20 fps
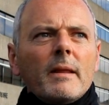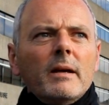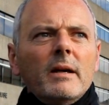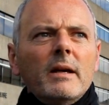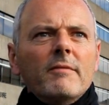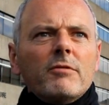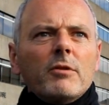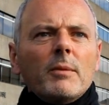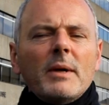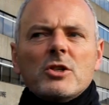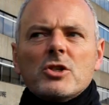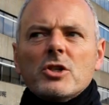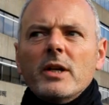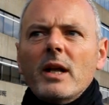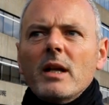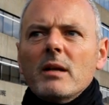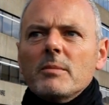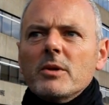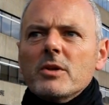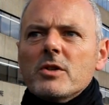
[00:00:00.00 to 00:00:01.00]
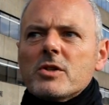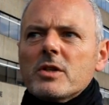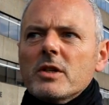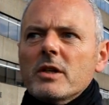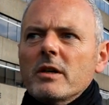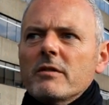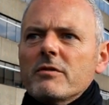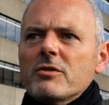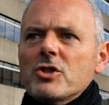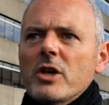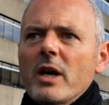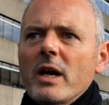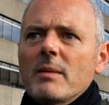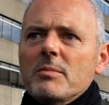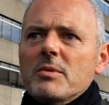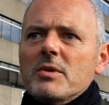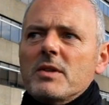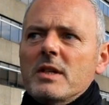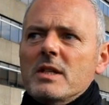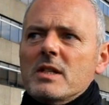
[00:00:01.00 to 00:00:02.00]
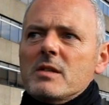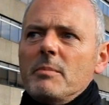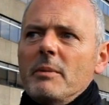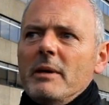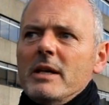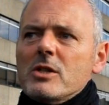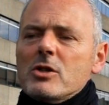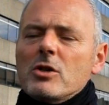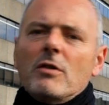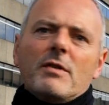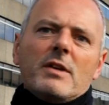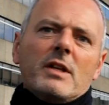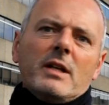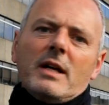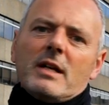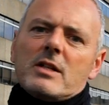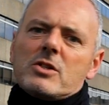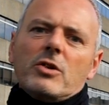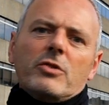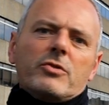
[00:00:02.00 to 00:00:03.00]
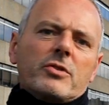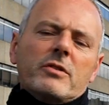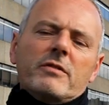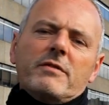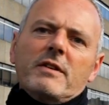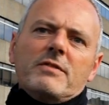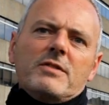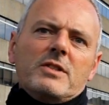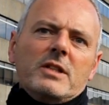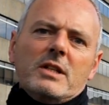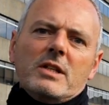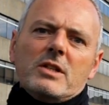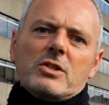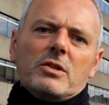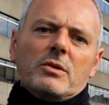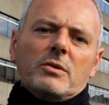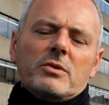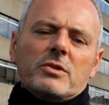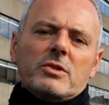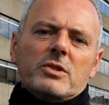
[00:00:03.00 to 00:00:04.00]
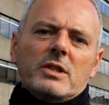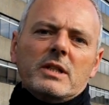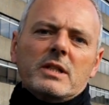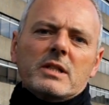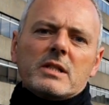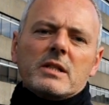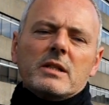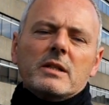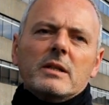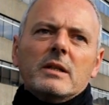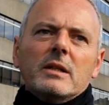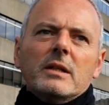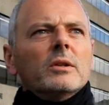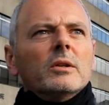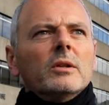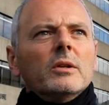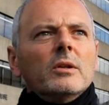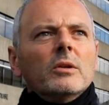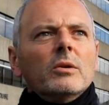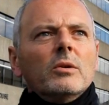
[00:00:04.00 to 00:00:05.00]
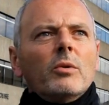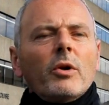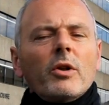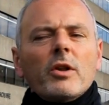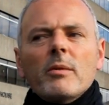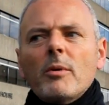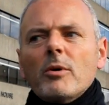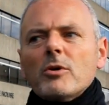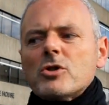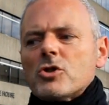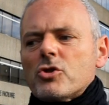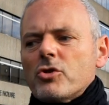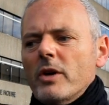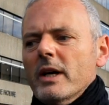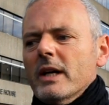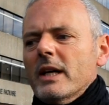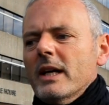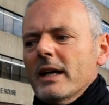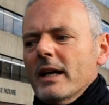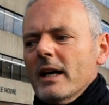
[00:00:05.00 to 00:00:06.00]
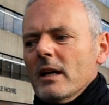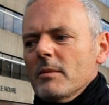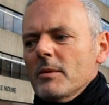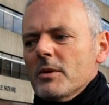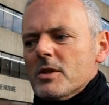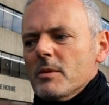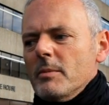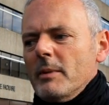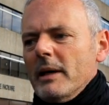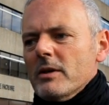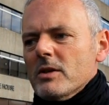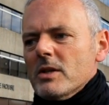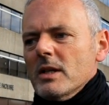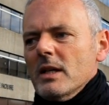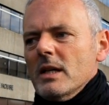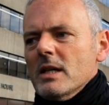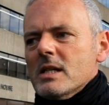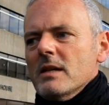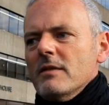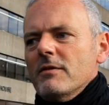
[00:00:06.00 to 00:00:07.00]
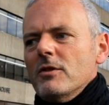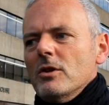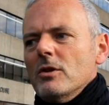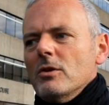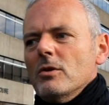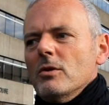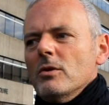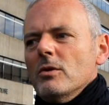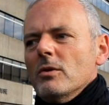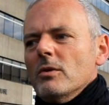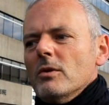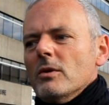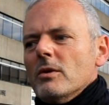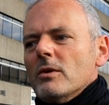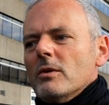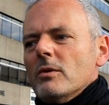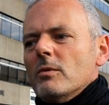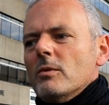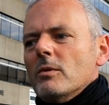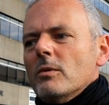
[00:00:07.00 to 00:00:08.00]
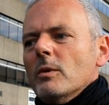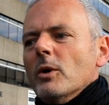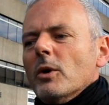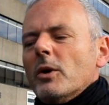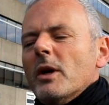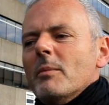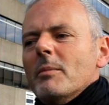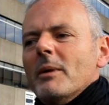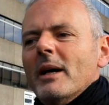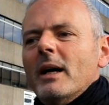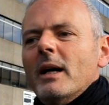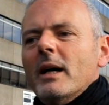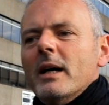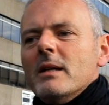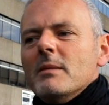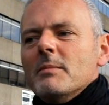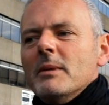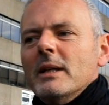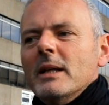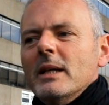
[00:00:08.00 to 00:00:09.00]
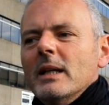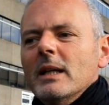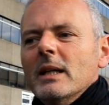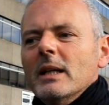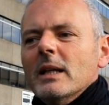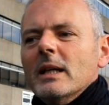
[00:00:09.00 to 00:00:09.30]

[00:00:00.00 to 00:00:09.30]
influential elements that have shaped this space over the last 150 years, 200 years. One of the most striking elements about it is, if you were looking behind me